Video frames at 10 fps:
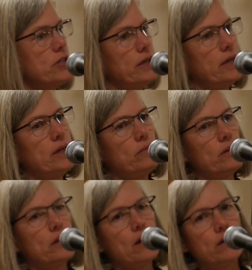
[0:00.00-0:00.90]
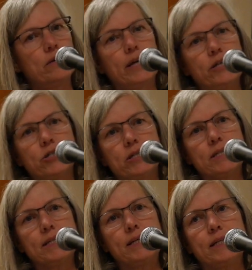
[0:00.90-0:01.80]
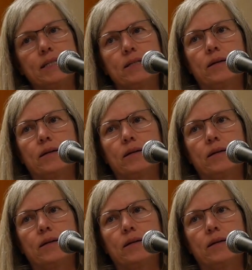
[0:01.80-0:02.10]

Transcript: the area where the congregation sits,